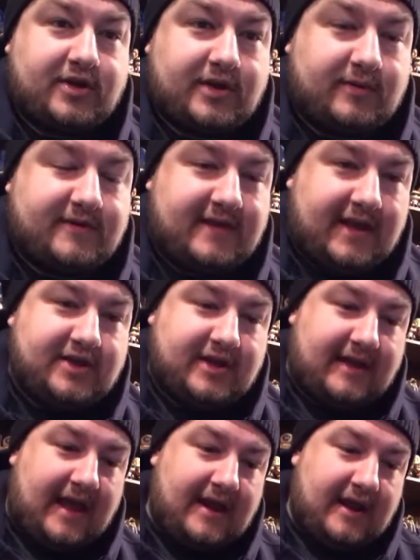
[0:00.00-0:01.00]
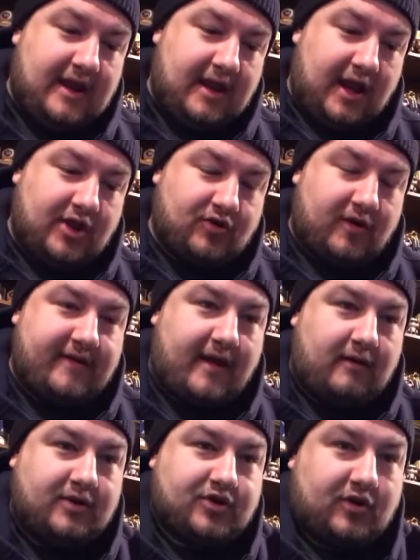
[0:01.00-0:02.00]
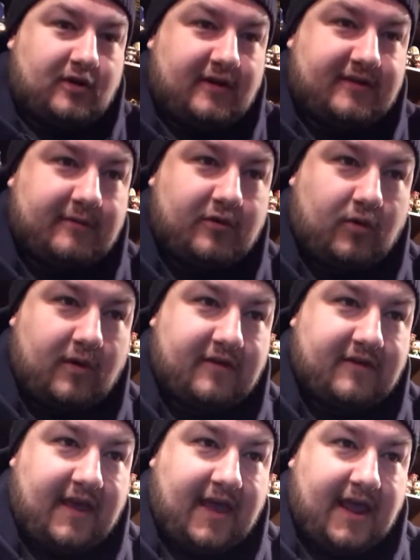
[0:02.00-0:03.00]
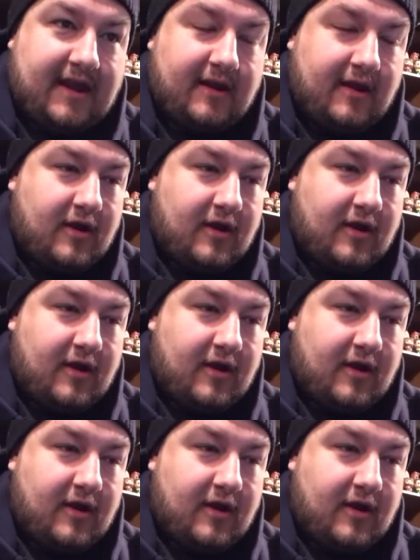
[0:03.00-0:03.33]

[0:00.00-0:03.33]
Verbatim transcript: She was teaching that intro to telejournalism course, and